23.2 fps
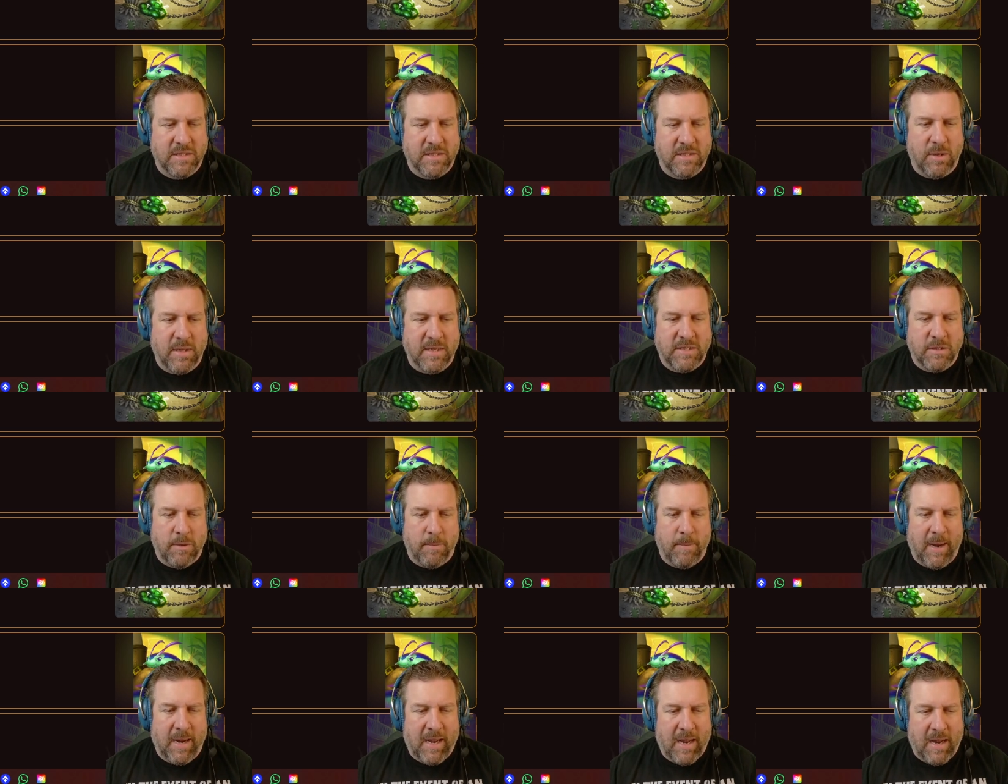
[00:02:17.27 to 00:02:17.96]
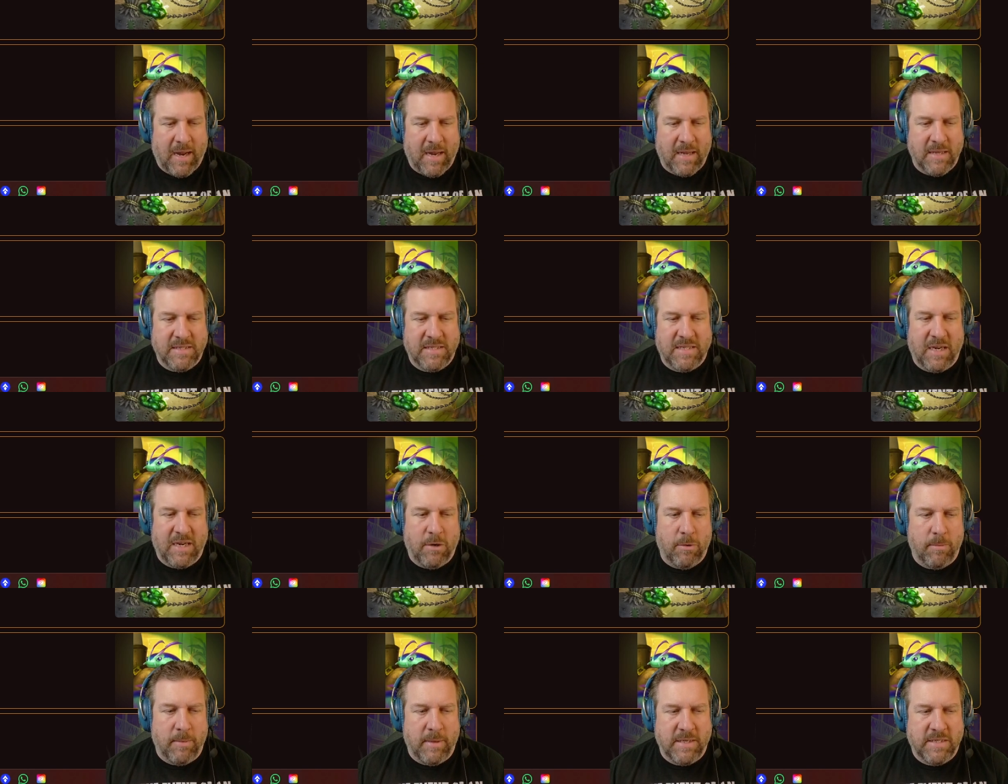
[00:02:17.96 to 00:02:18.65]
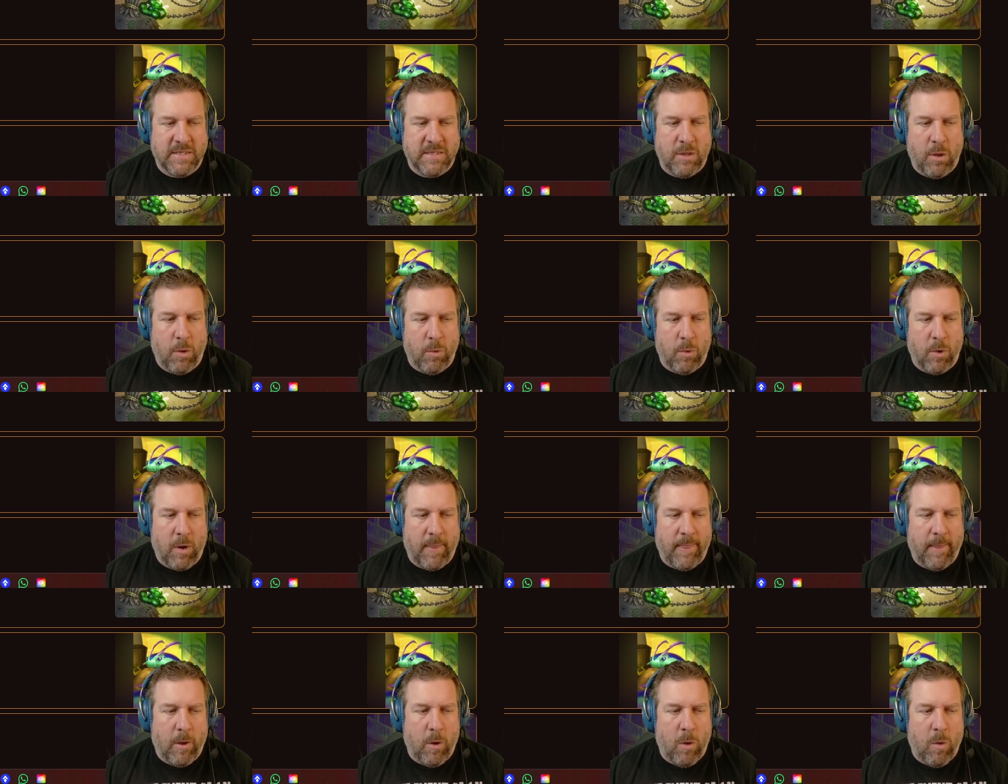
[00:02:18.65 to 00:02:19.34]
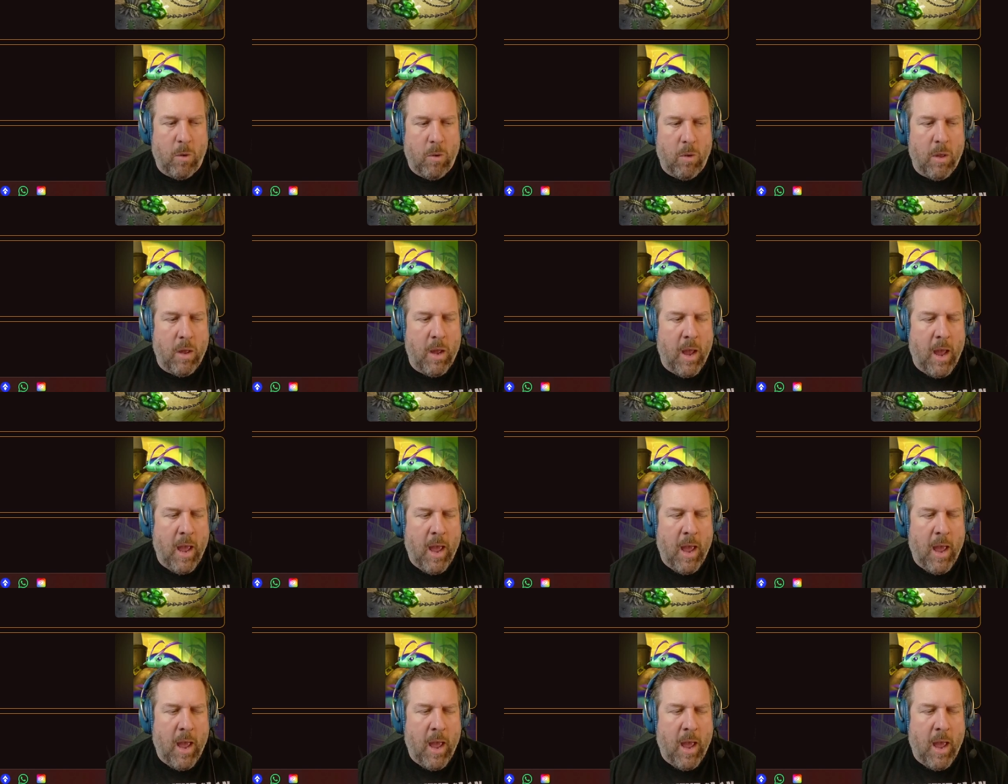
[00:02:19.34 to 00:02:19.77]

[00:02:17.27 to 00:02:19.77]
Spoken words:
So this will make it considerably slower on the whole.